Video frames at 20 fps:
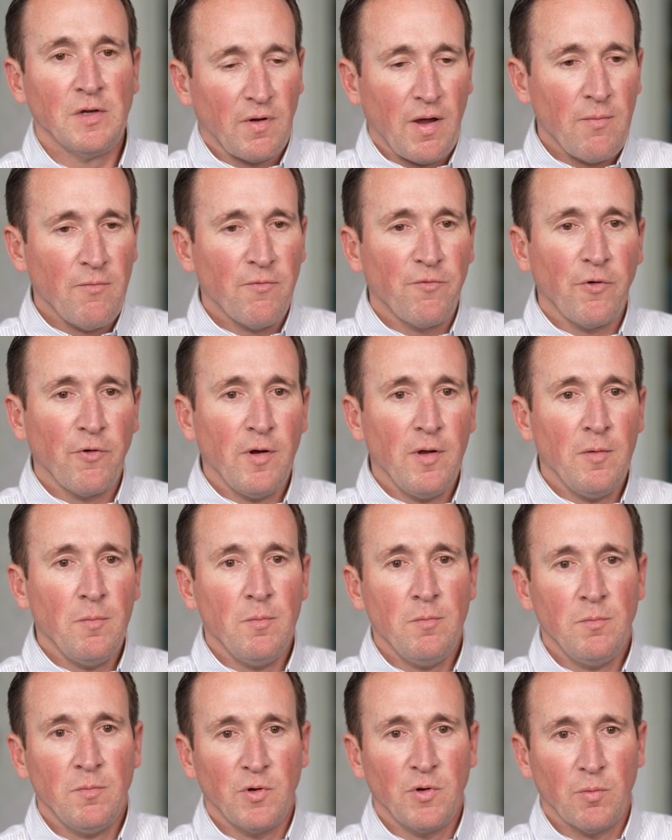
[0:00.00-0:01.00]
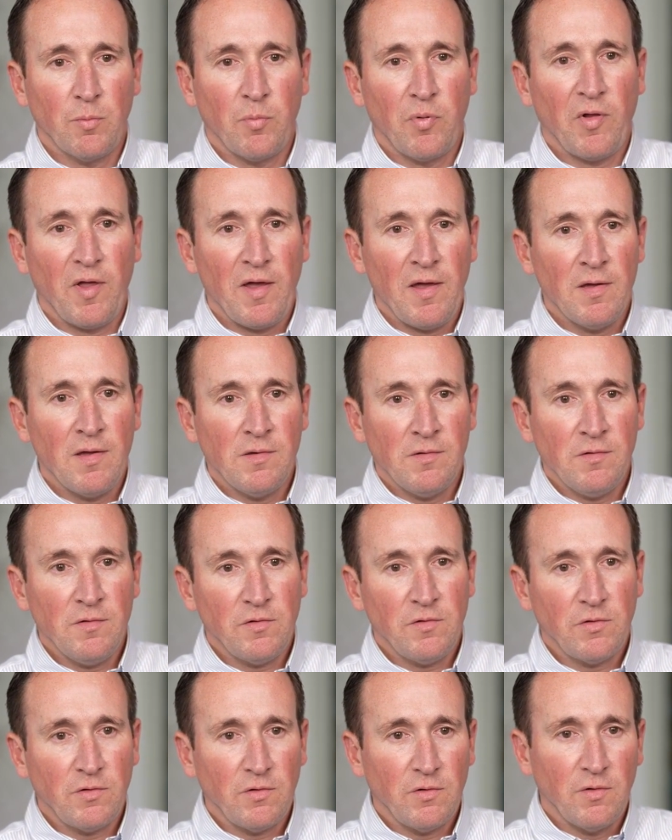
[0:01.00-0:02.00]
time frame, your
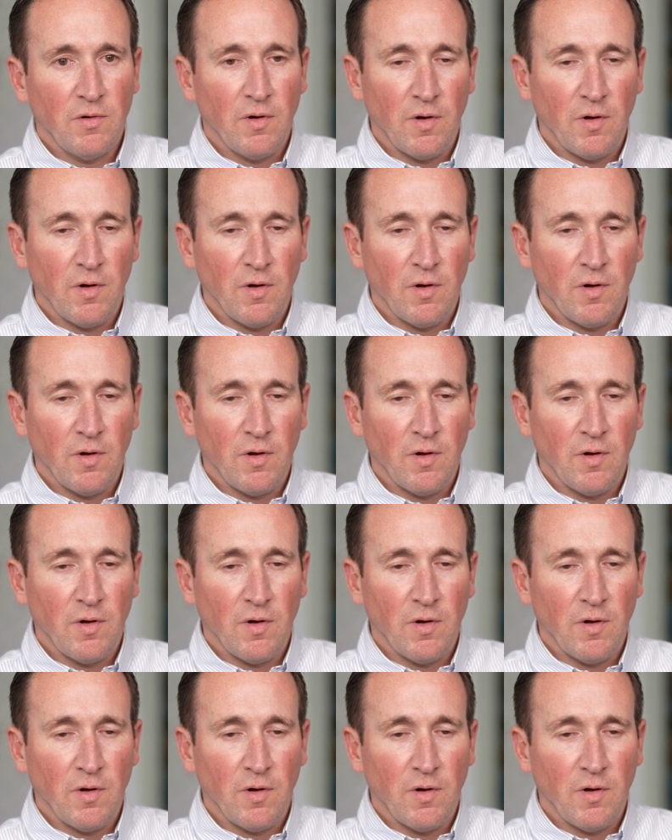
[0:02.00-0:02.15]
plans,